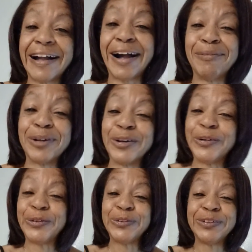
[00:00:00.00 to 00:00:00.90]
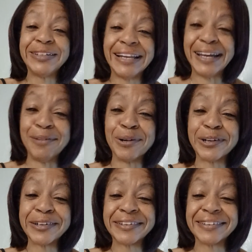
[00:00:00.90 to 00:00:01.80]
I'm gonna go
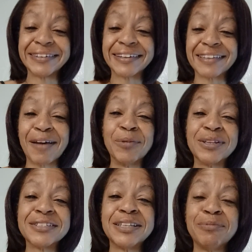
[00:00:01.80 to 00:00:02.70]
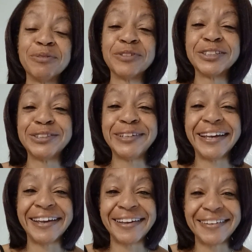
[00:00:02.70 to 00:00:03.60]
labor because I've been sleeping for 2
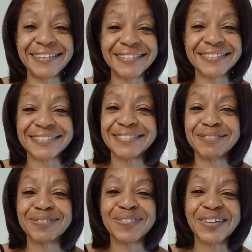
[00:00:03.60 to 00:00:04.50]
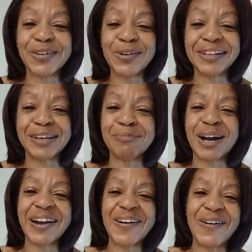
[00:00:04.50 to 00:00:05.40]
days. I'm gonna go clean
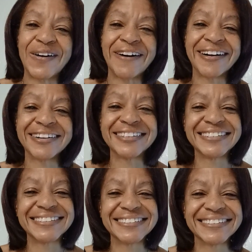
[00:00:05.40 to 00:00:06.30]
my cards,